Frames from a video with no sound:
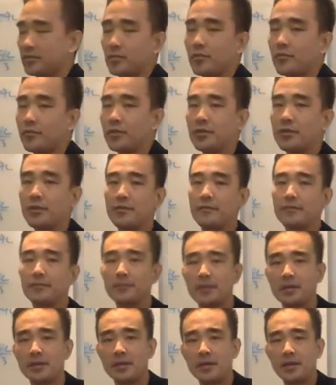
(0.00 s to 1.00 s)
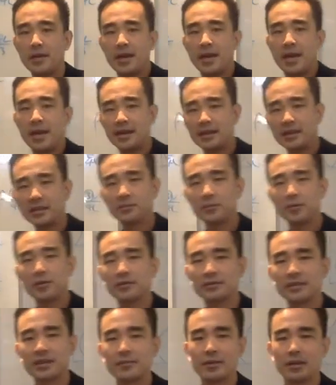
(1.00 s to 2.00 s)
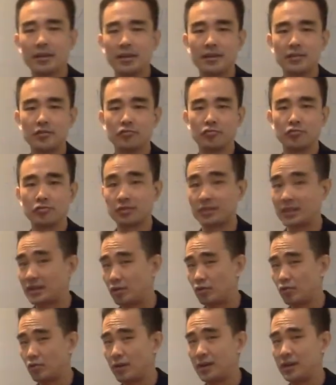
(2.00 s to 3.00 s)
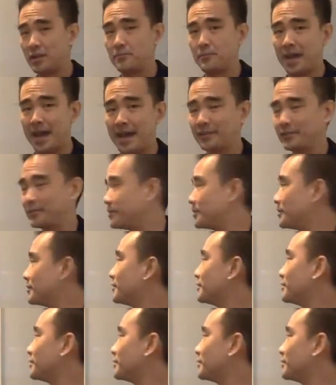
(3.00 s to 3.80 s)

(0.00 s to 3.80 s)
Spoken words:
one will be here. At this point of time, I'd like you to take a look at the pattern.